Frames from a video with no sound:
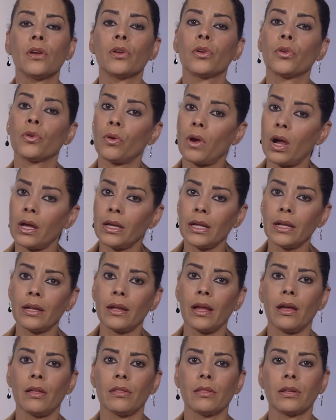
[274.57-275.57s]
chronic
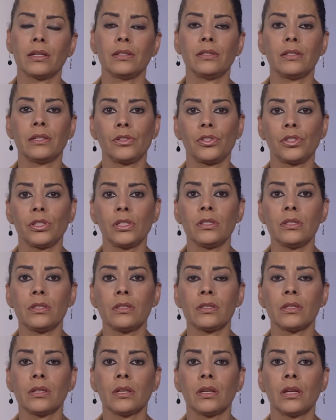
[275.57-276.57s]
health
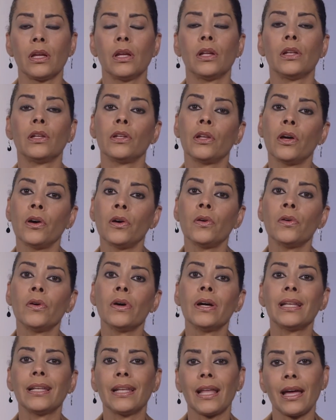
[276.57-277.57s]
conditions, low
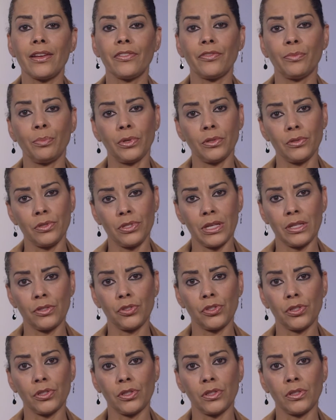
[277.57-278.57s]
life
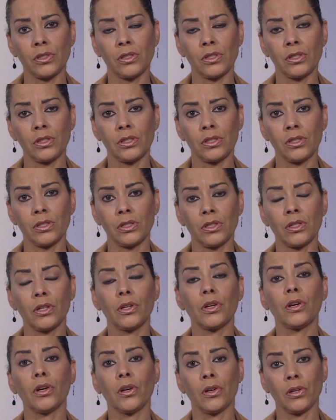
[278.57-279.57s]
potential,
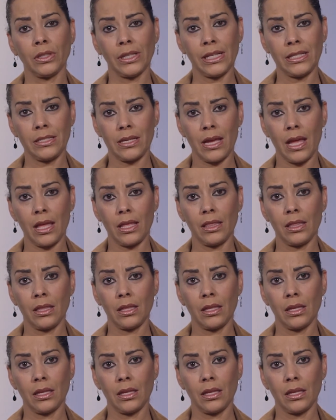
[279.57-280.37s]
early death.